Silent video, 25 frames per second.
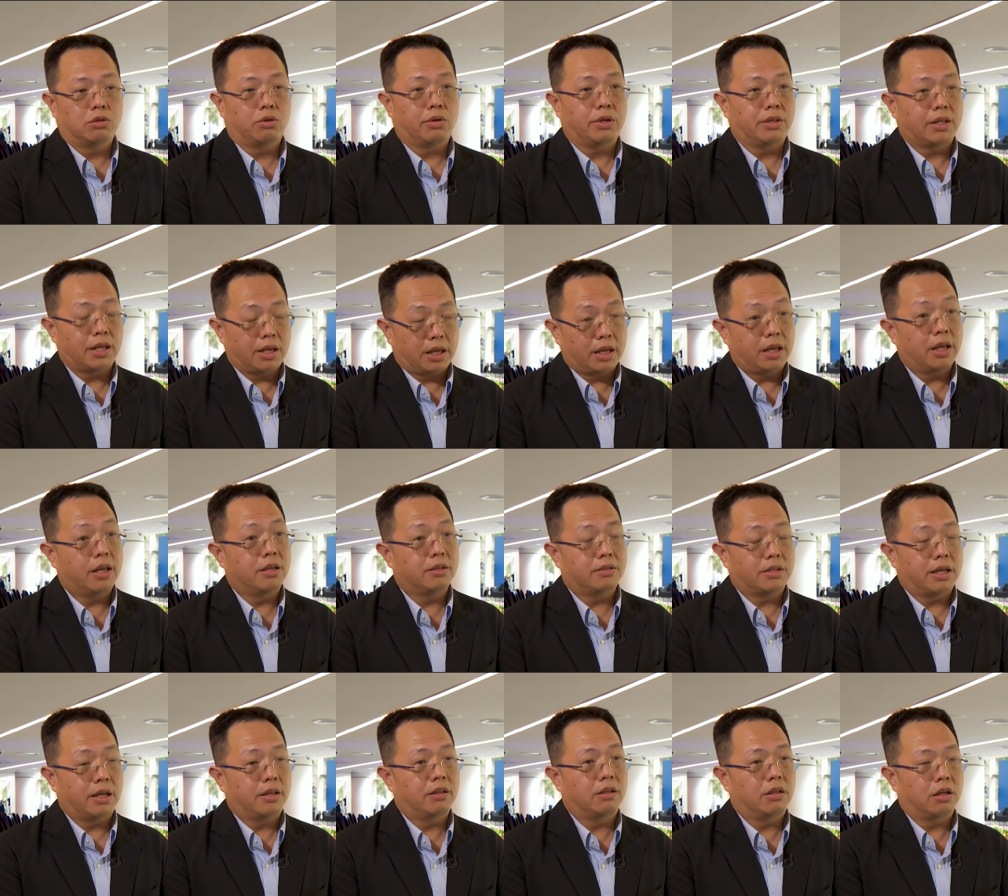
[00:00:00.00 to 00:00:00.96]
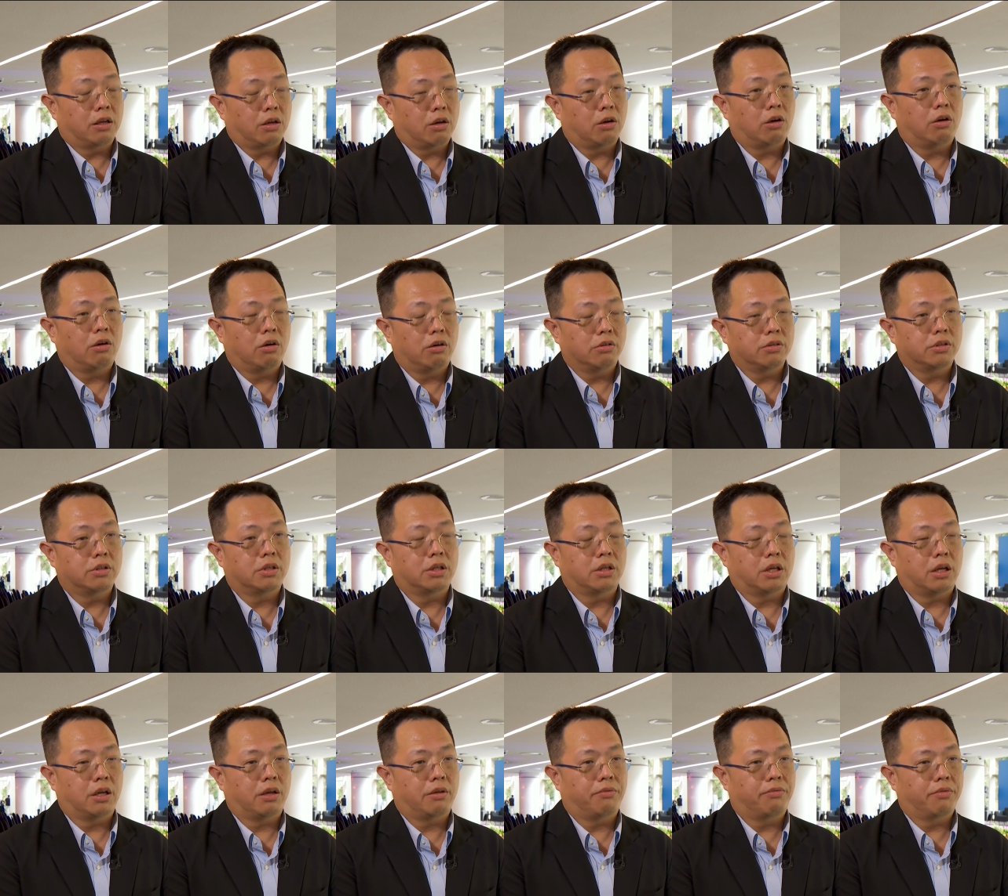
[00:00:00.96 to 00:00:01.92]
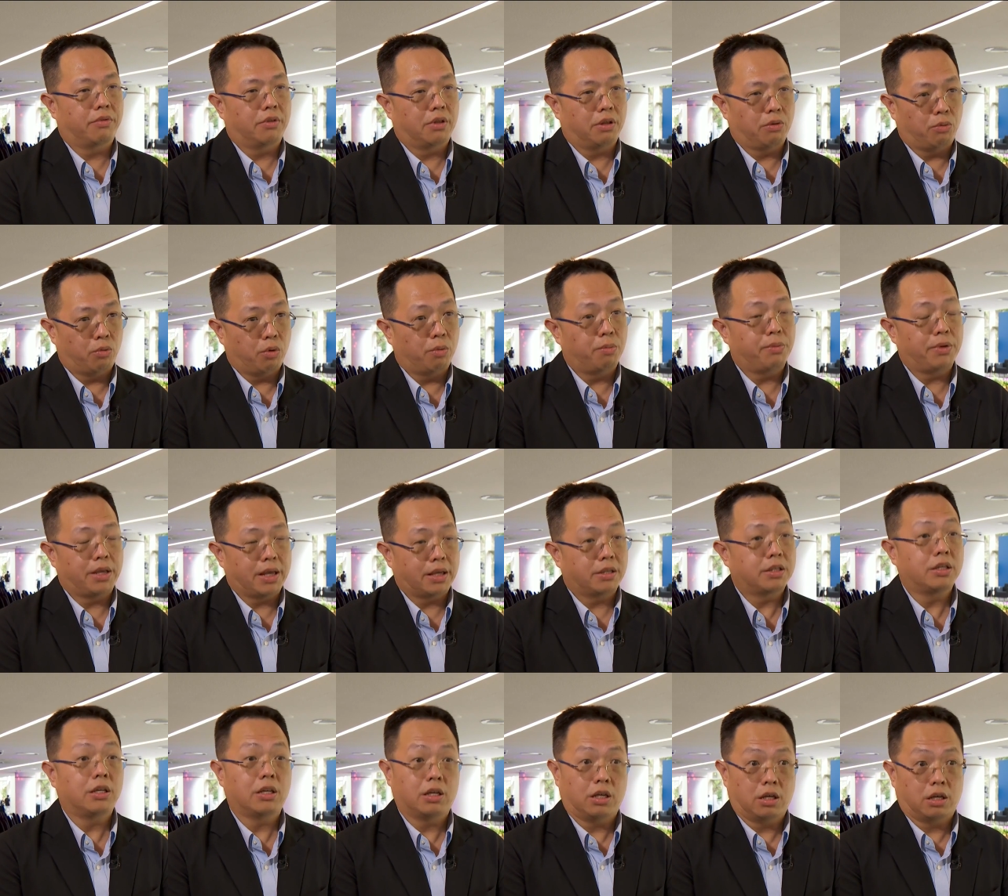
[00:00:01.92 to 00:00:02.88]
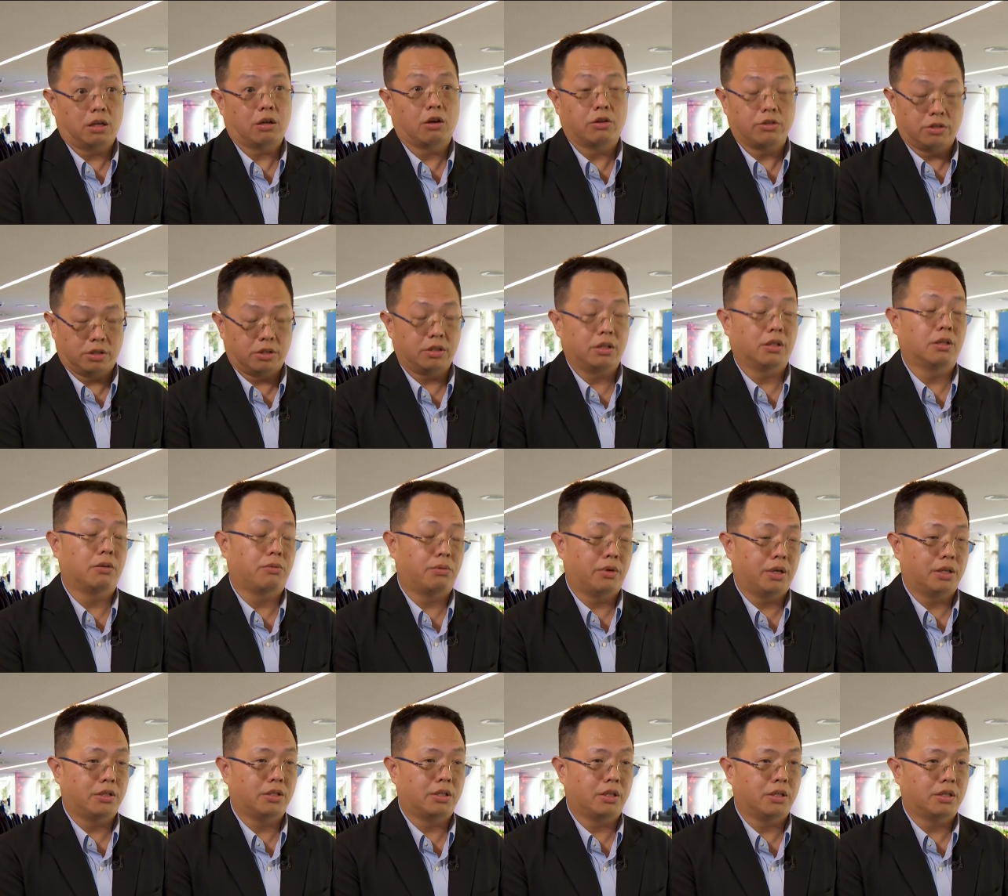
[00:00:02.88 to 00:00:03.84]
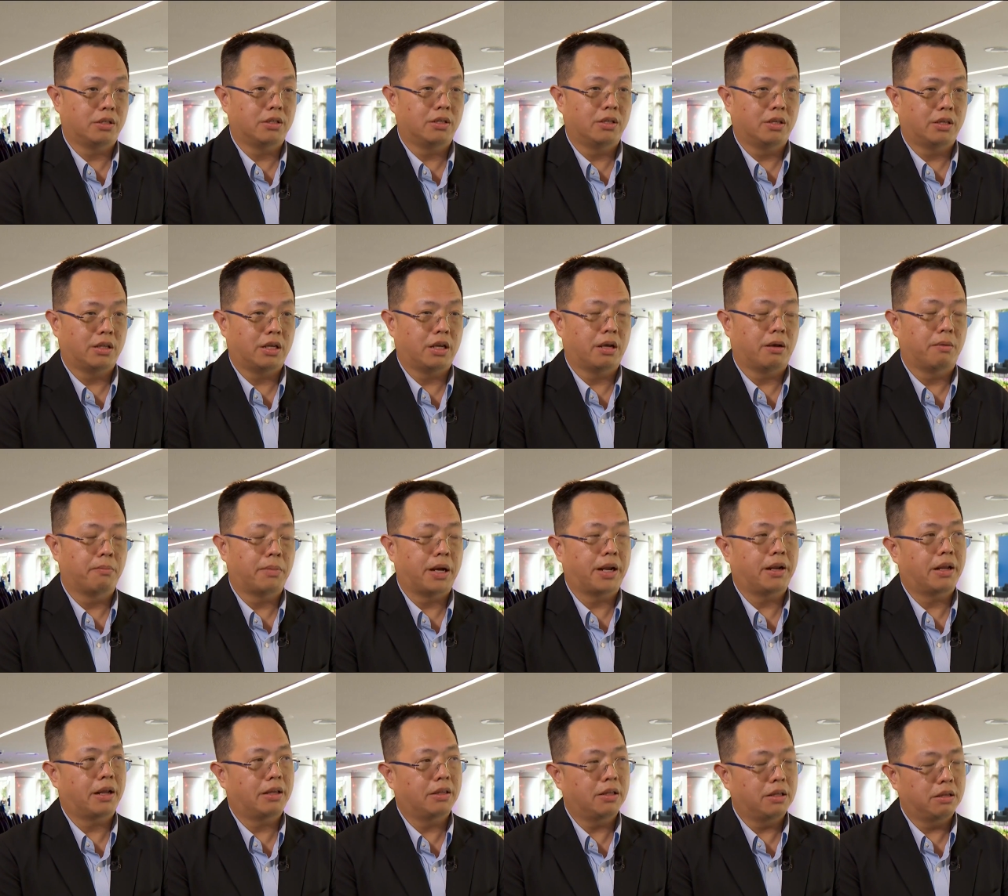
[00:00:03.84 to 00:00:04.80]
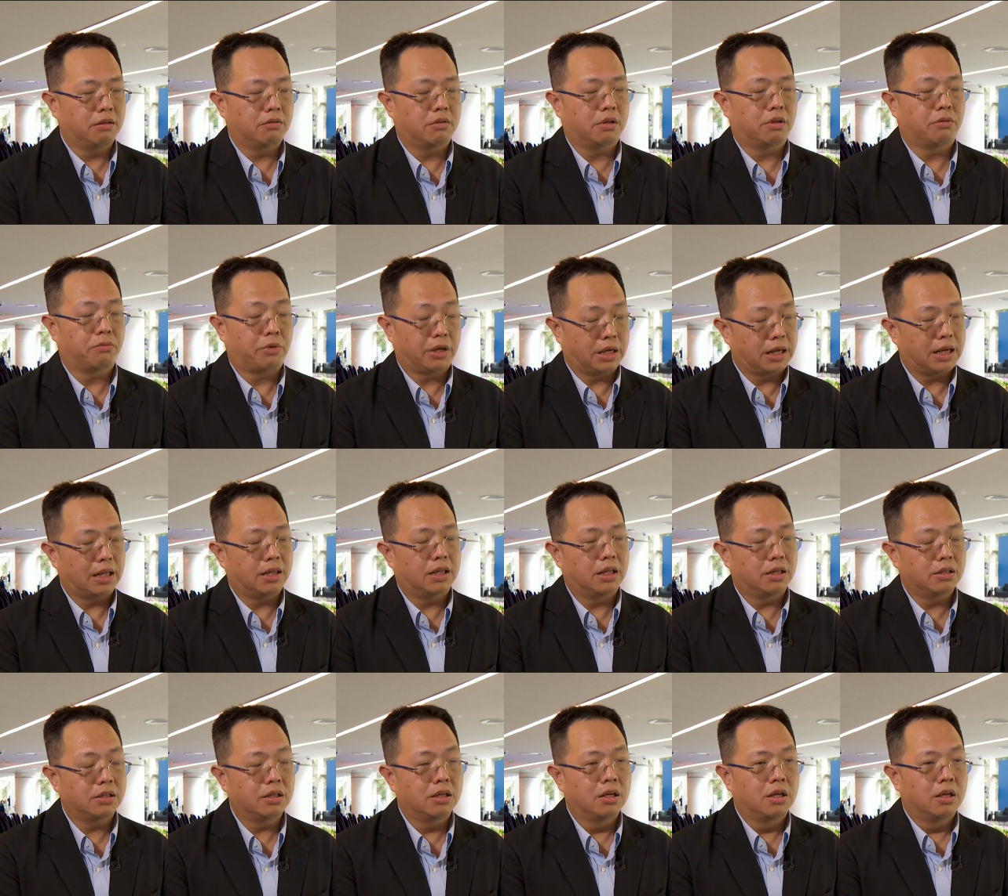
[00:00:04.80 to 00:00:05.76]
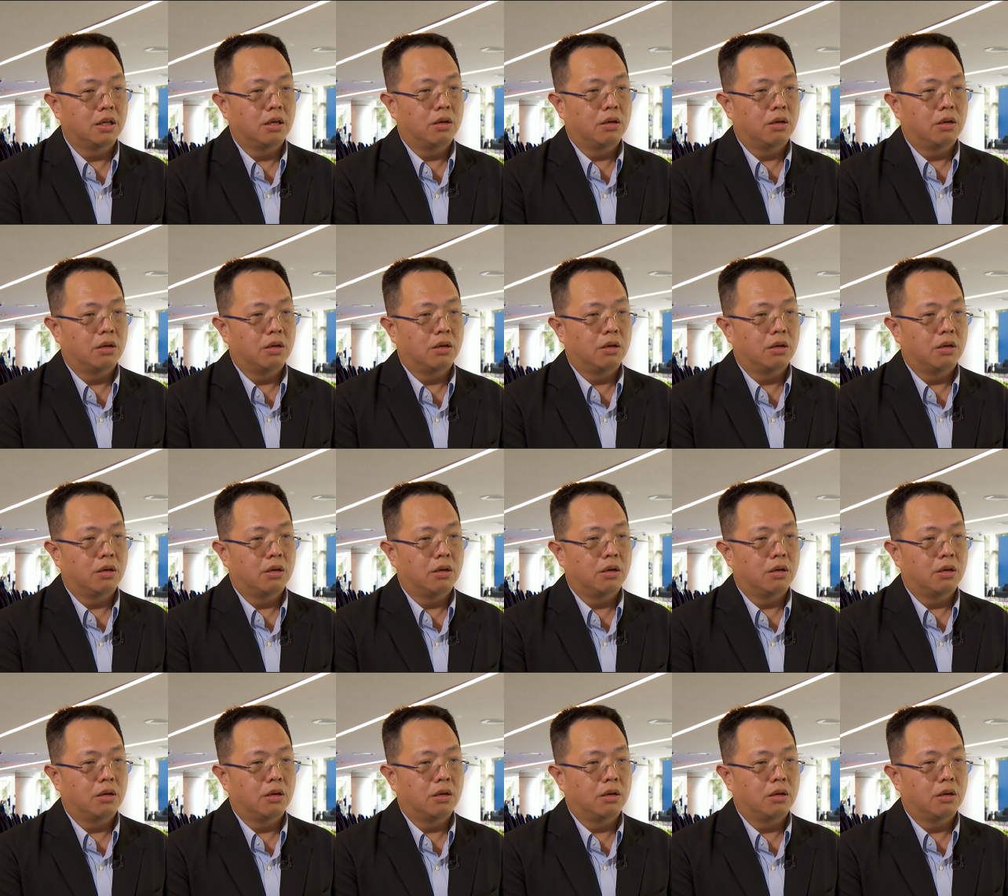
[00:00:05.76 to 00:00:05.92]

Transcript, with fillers: So in that case, then the cost uh, will be actually a consideration. Yeah. But I think regardless,